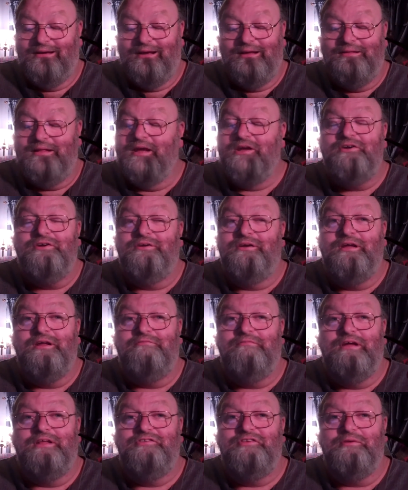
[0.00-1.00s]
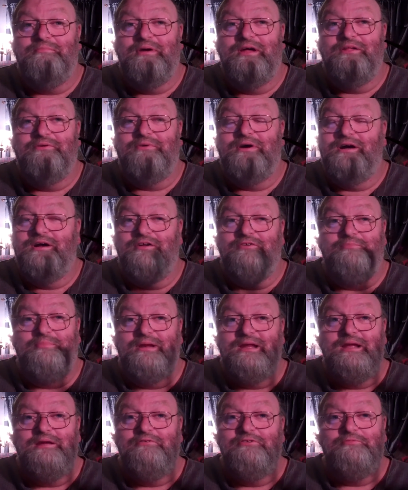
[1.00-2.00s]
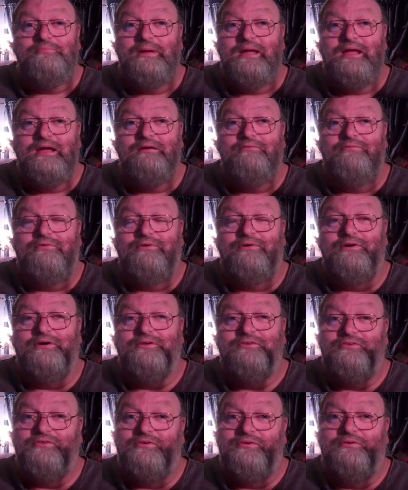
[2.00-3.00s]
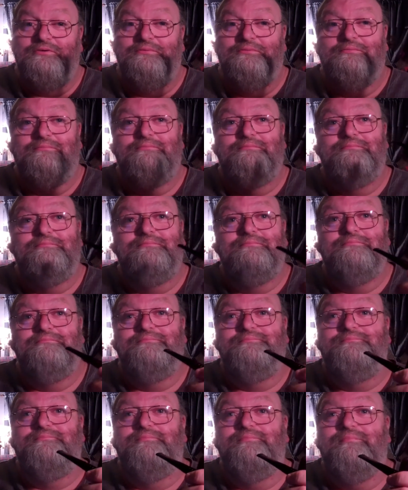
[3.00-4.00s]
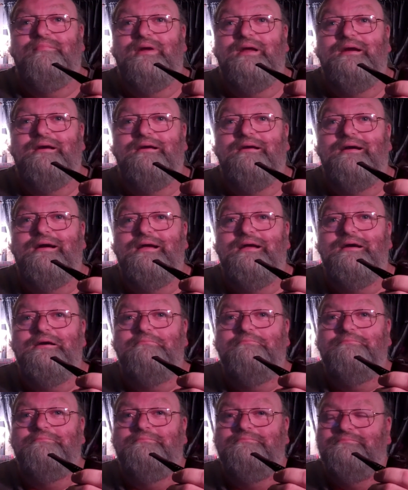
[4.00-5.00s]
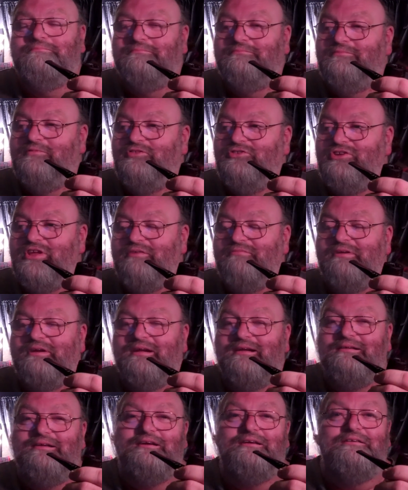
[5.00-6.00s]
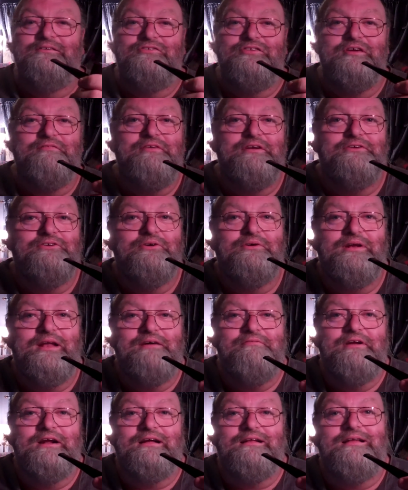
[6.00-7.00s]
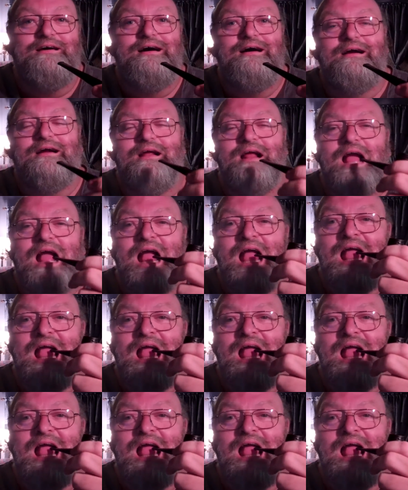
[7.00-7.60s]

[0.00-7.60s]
And they couldn't convince him otherwise, but he was paying for it, so here I am, 7 to 11 o'clock.